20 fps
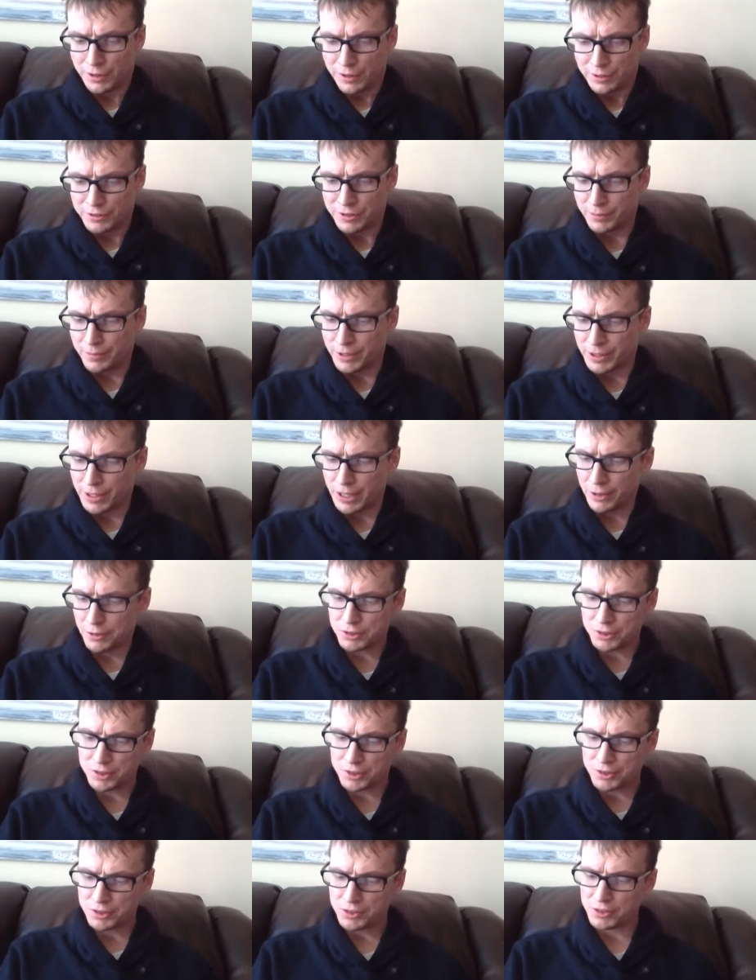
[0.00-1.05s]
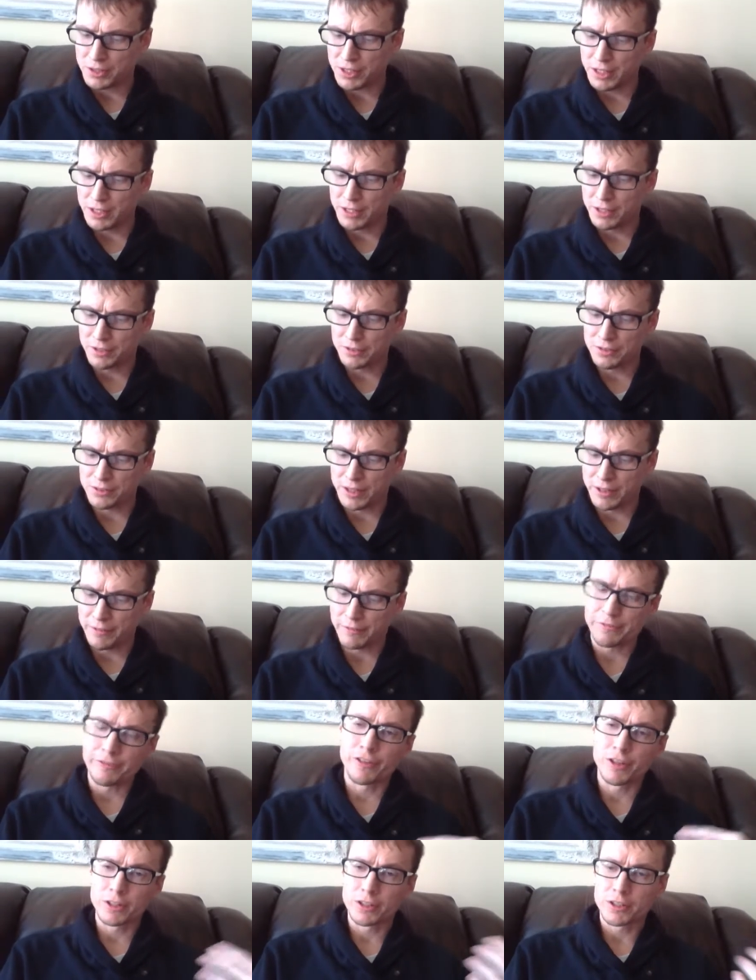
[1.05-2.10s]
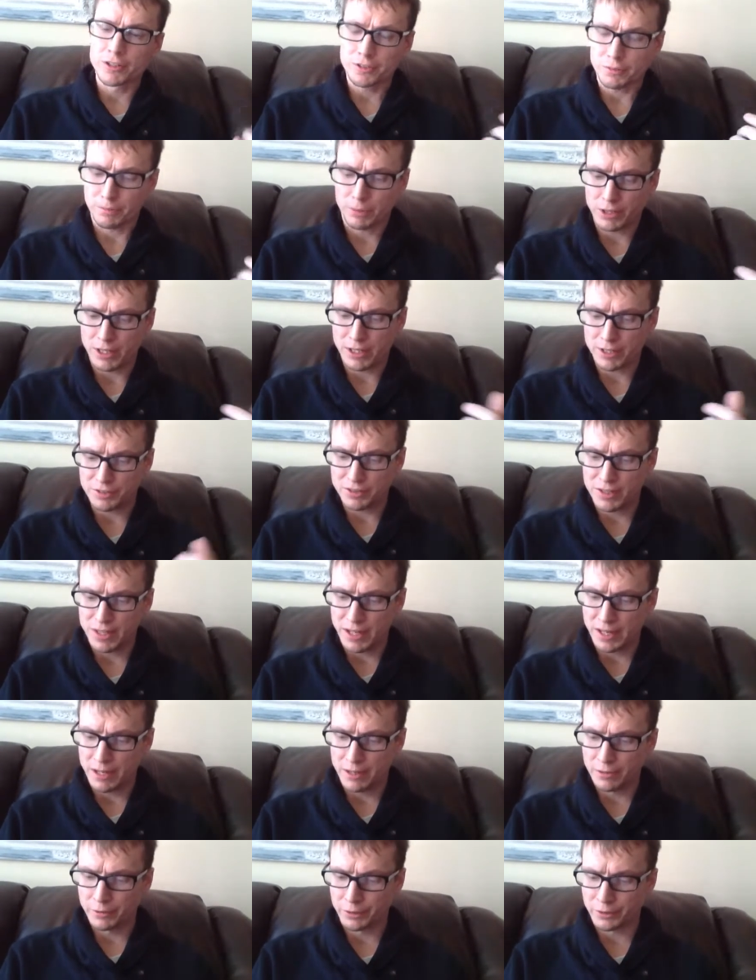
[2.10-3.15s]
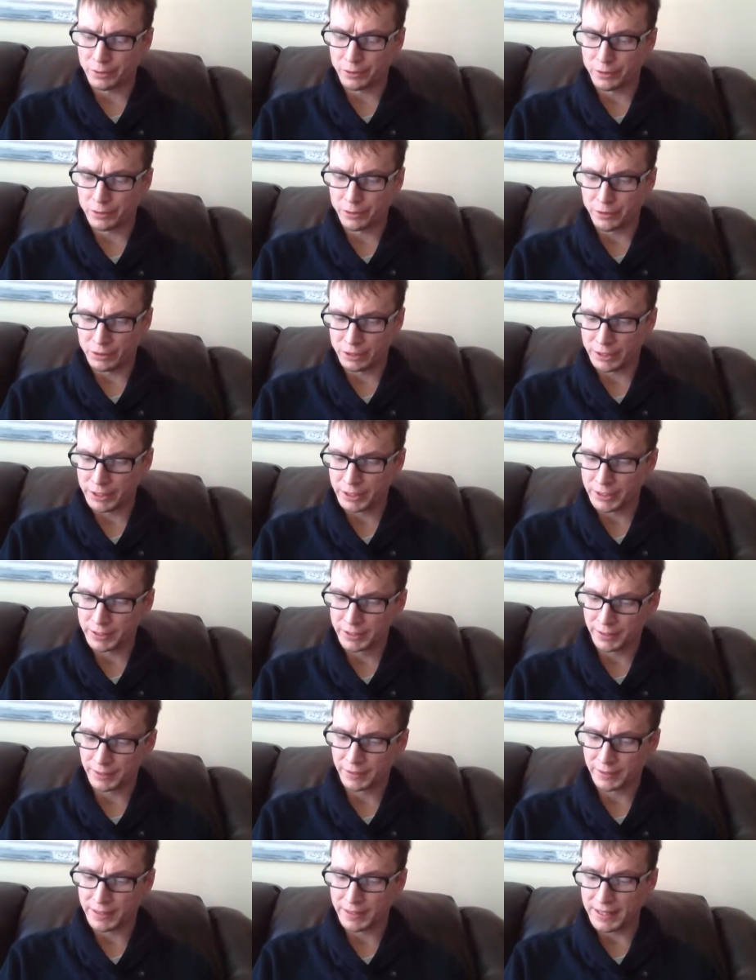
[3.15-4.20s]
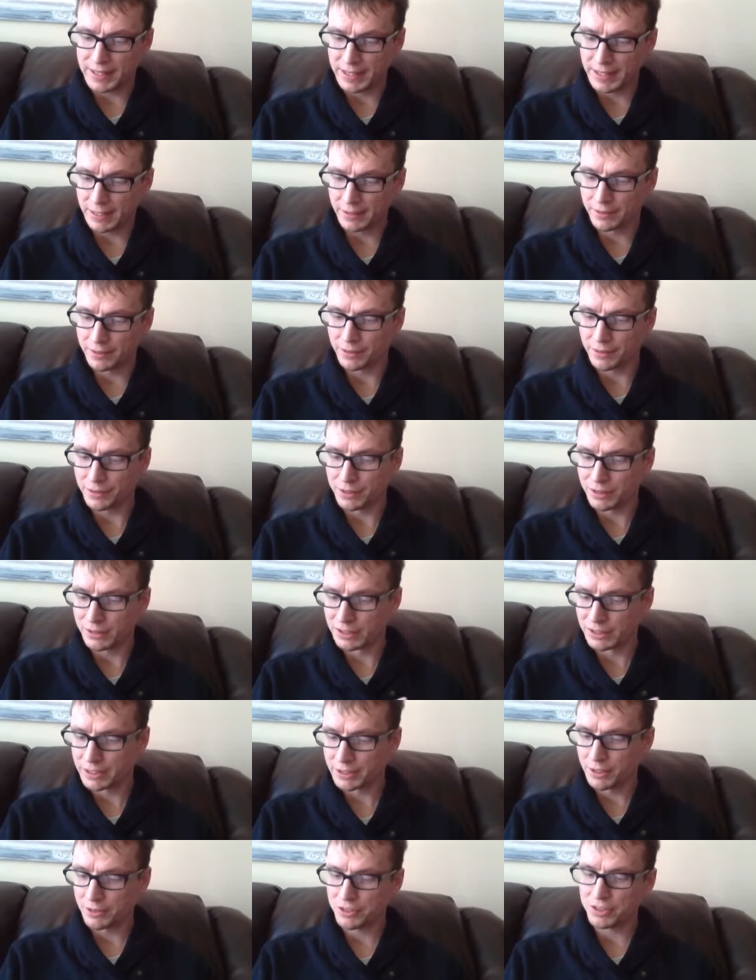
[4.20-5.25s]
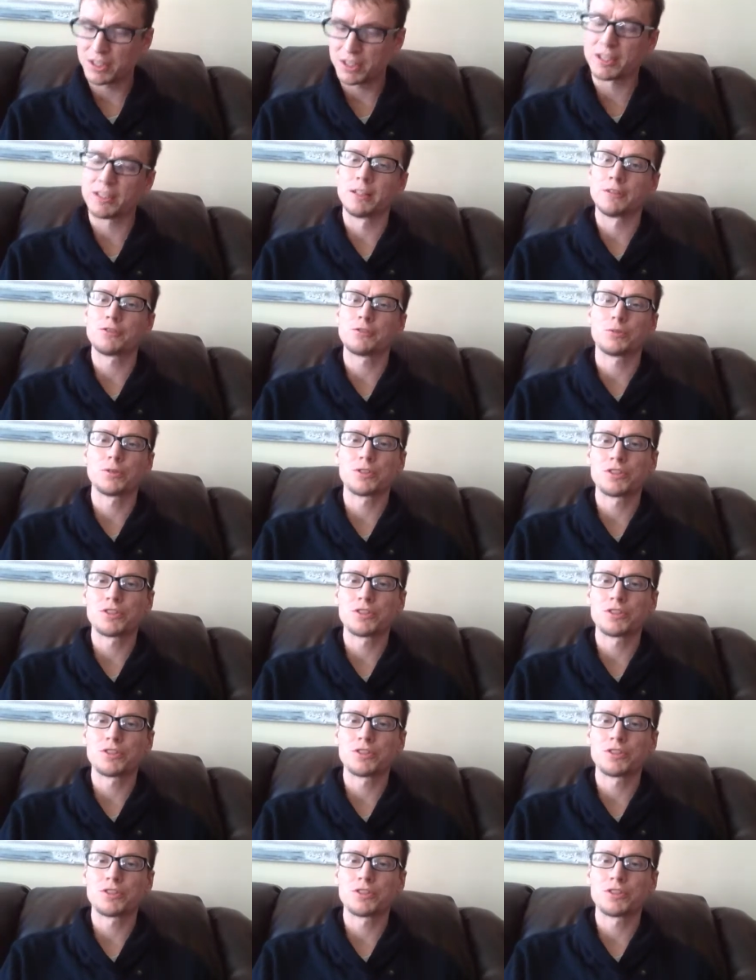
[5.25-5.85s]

symbiosis is that fungus breaks down lignin in the lignocellulose,